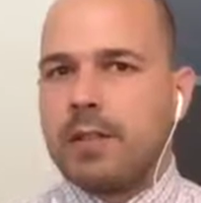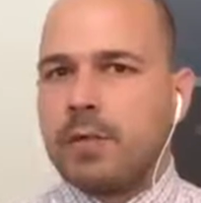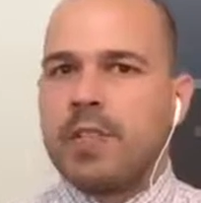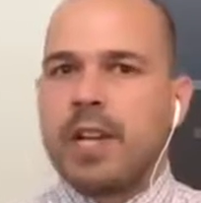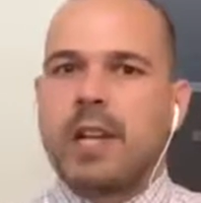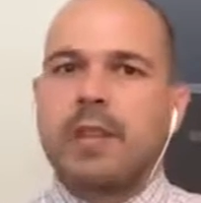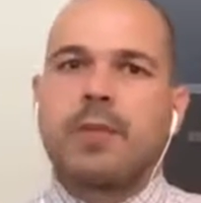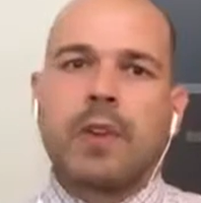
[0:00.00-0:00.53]

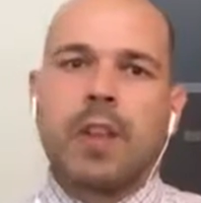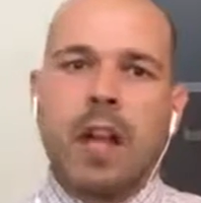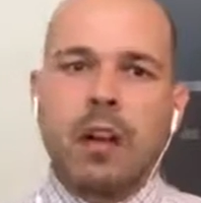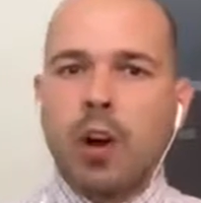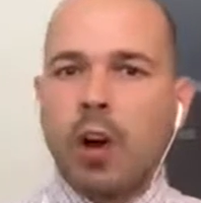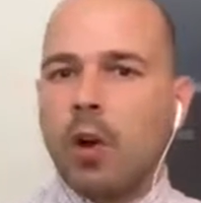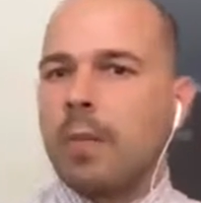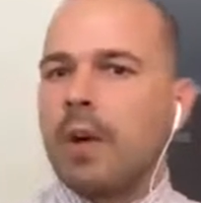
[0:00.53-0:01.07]
checks for
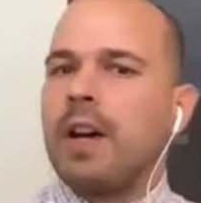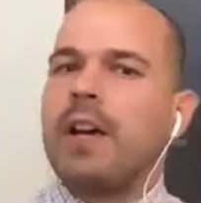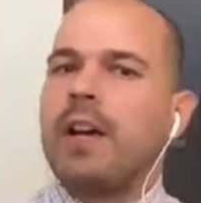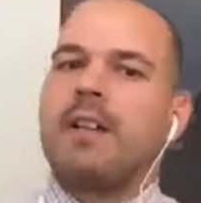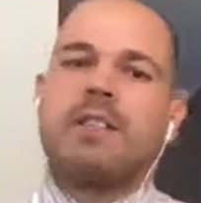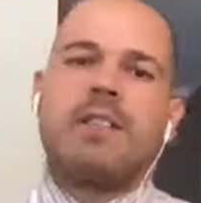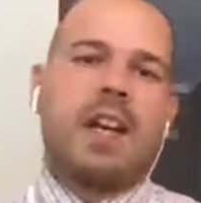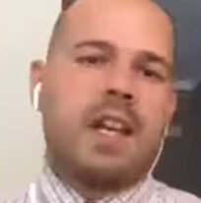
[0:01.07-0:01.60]

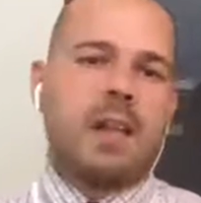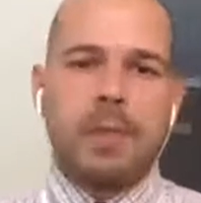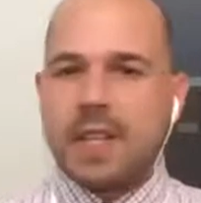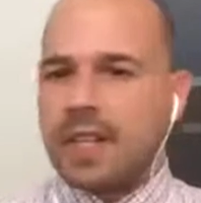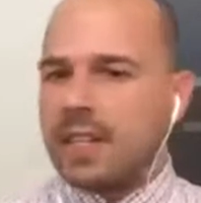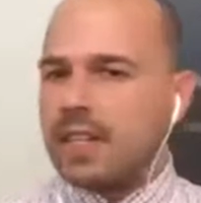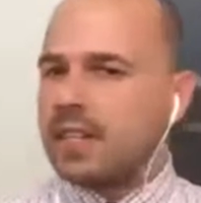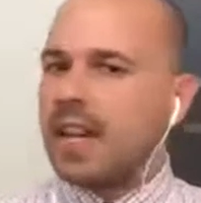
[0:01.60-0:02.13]
glaucoma,
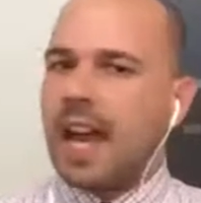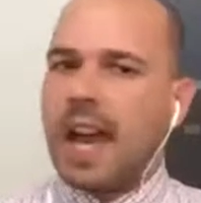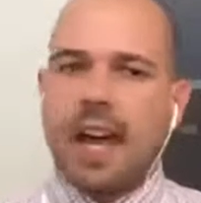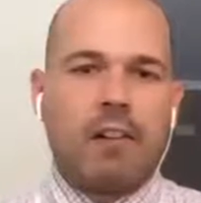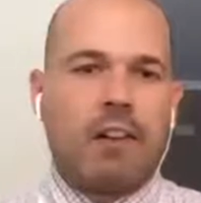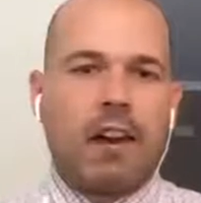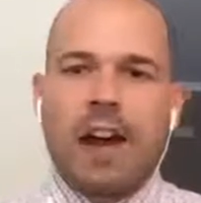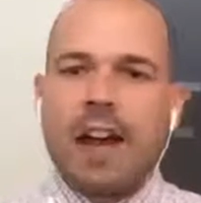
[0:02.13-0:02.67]
diabetes,
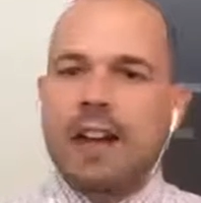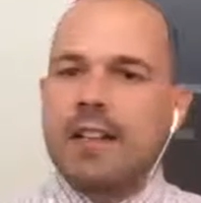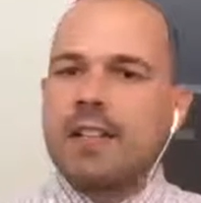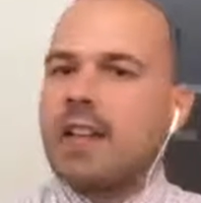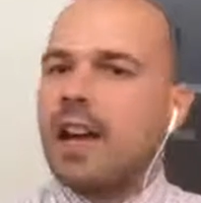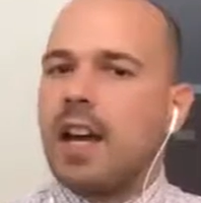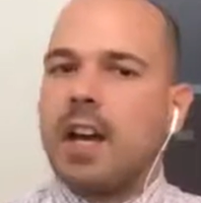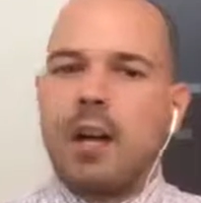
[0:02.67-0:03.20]
cataracts,
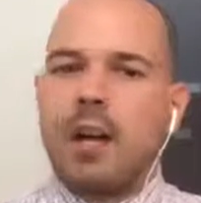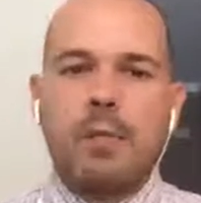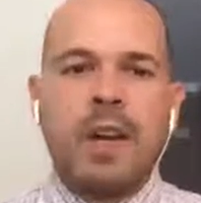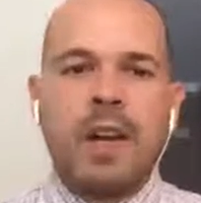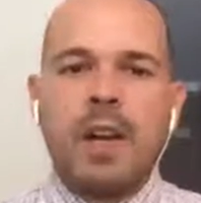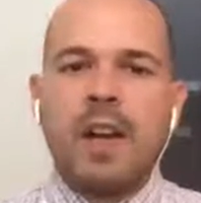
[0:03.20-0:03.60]
and